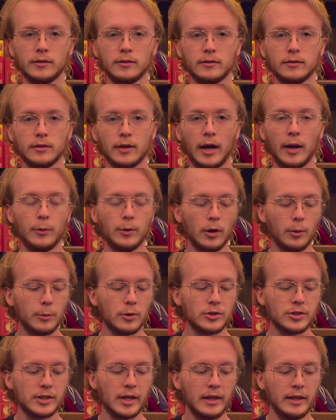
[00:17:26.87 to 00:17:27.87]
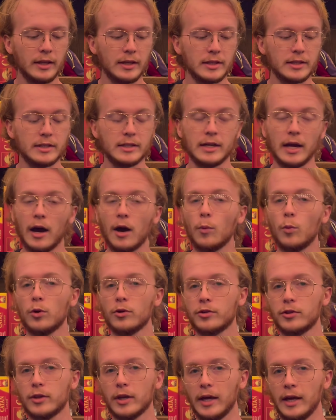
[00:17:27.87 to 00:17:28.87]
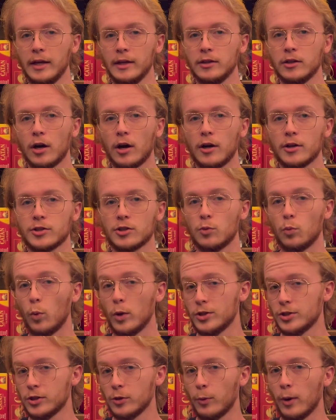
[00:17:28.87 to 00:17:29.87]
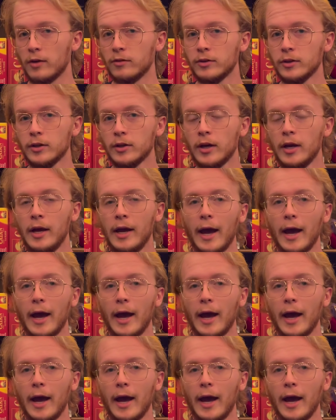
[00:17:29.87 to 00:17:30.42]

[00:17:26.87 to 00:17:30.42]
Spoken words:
I would almost say that it's not worth the 8 cost whatsoever,